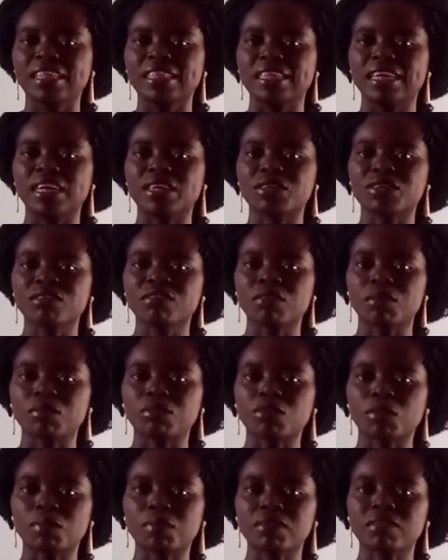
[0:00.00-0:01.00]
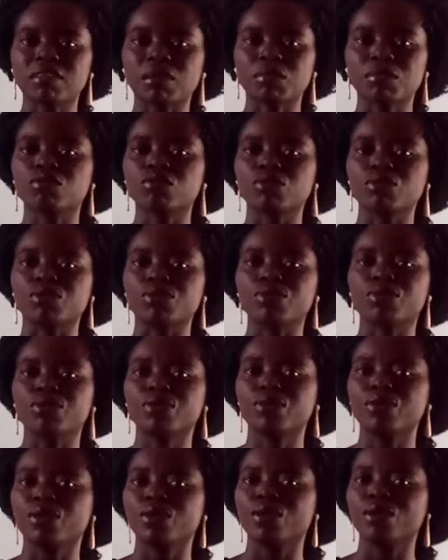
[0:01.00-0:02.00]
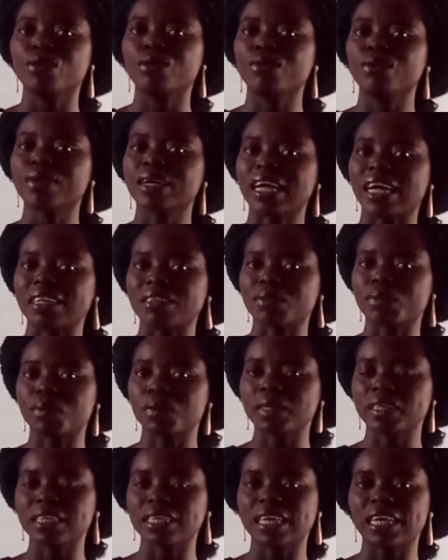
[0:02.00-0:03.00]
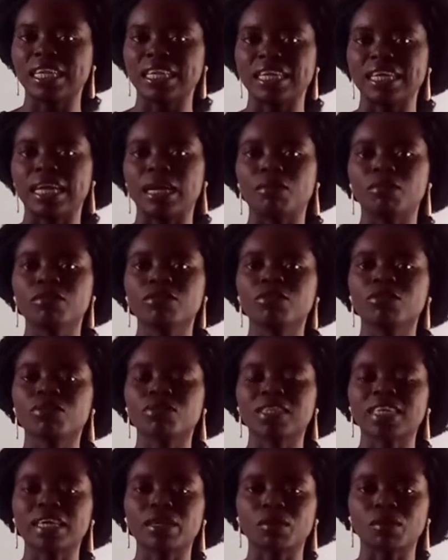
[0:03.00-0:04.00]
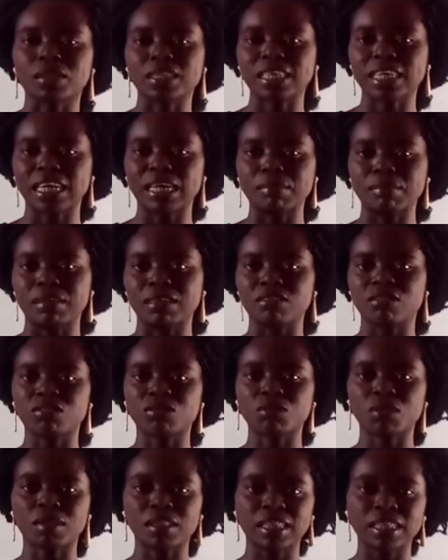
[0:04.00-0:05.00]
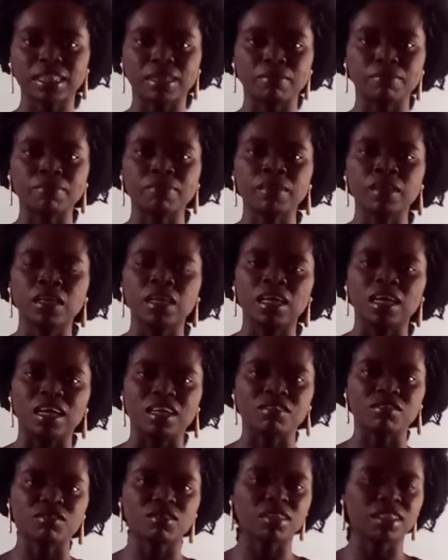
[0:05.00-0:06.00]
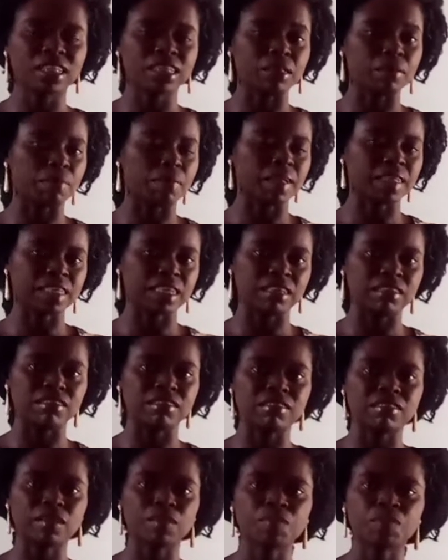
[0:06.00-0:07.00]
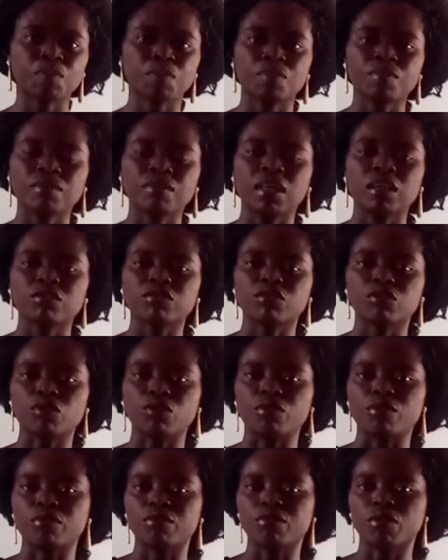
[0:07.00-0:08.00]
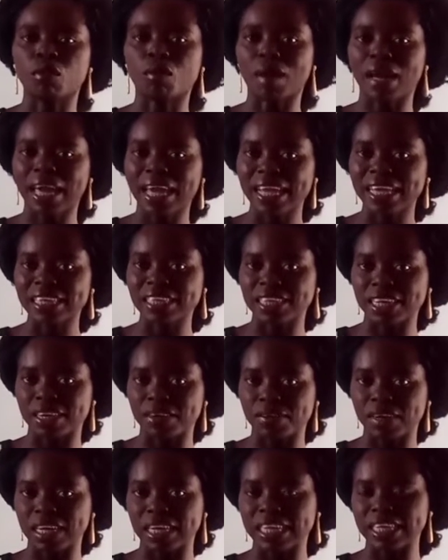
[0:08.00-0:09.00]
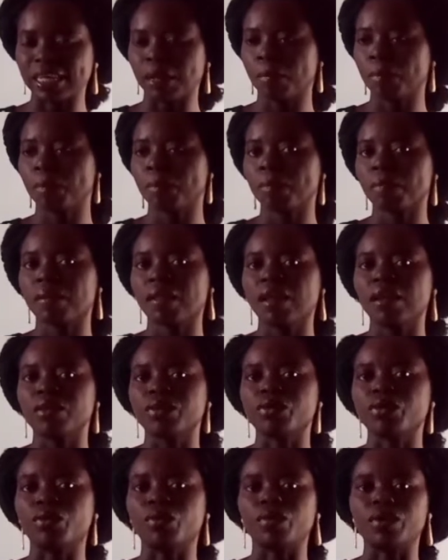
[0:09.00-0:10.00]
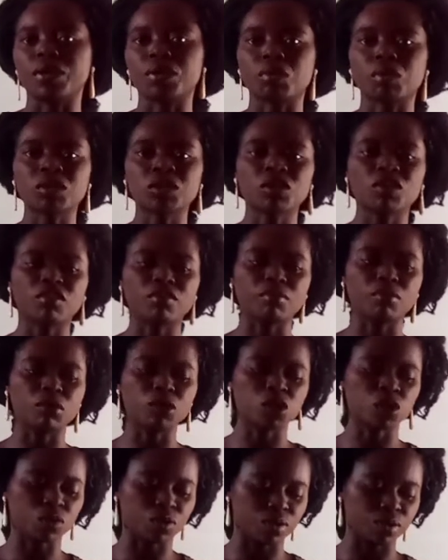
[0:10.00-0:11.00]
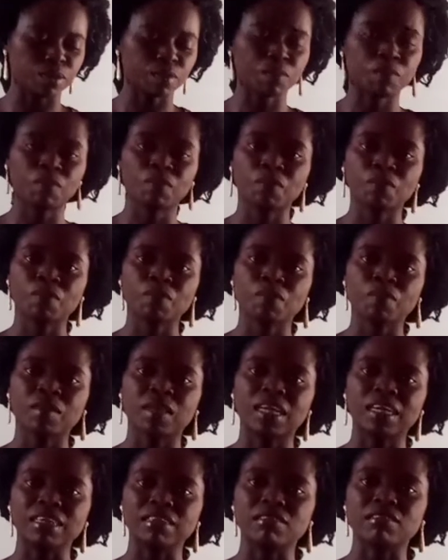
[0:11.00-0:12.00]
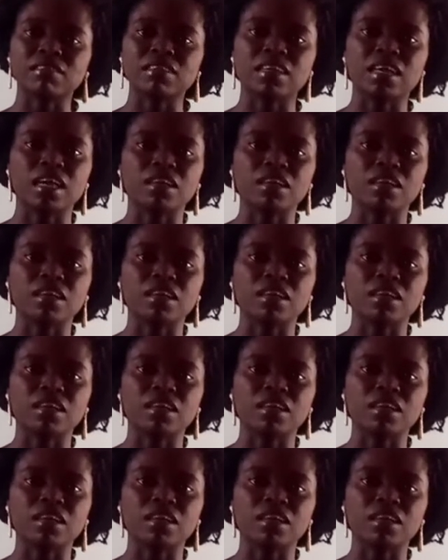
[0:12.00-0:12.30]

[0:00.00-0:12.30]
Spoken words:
there are just some topics I want you to look at critically. I want you to take your time and study them and study the patterns. So for Waec generally, your equation of motion is